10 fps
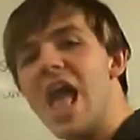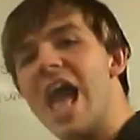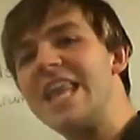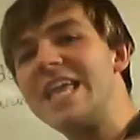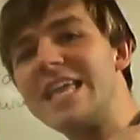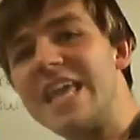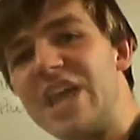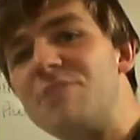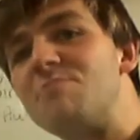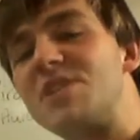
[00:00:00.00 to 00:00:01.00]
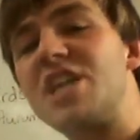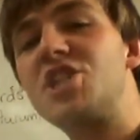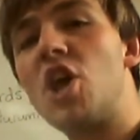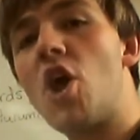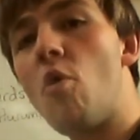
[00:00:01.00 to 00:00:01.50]
and it keeps it
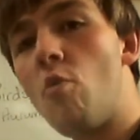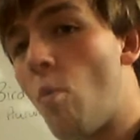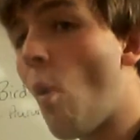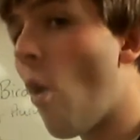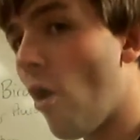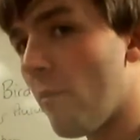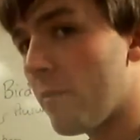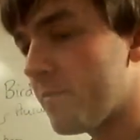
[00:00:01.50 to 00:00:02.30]
warm.